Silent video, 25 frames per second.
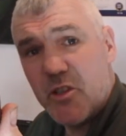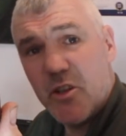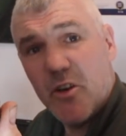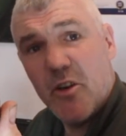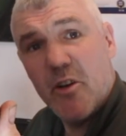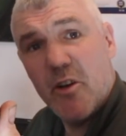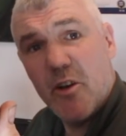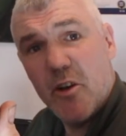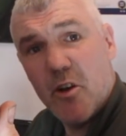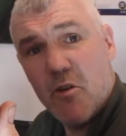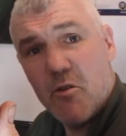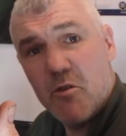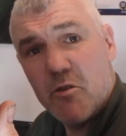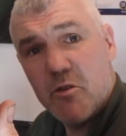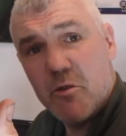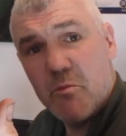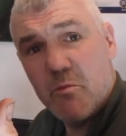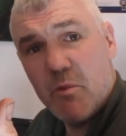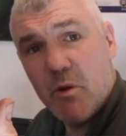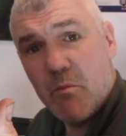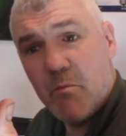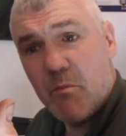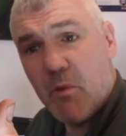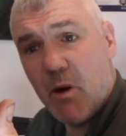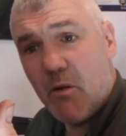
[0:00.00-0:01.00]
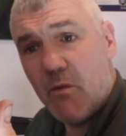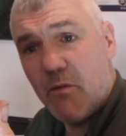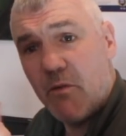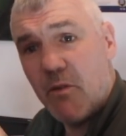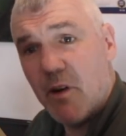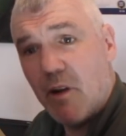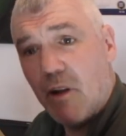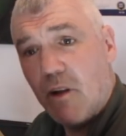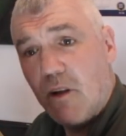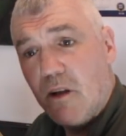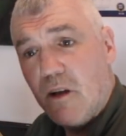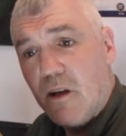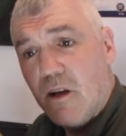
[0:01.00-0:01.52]
turn their nose up at
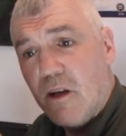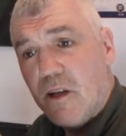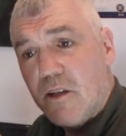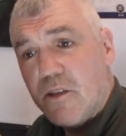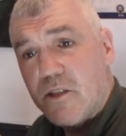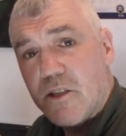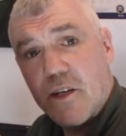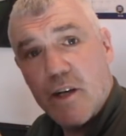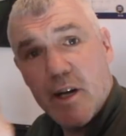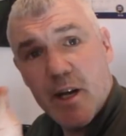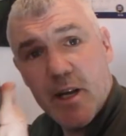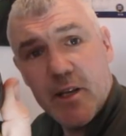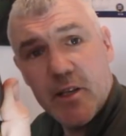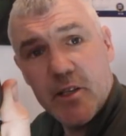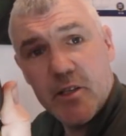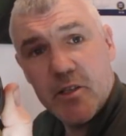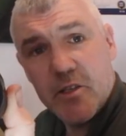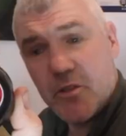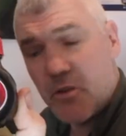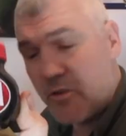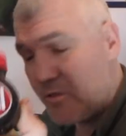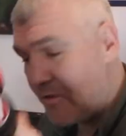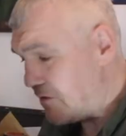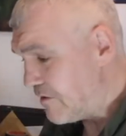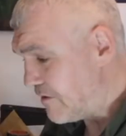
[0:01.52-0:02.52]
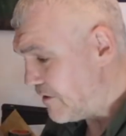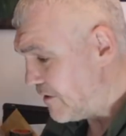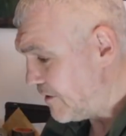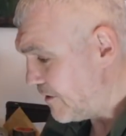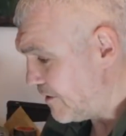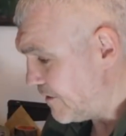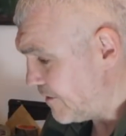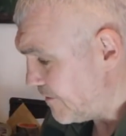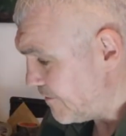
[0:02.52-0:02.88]
Bovril. It's great stuff.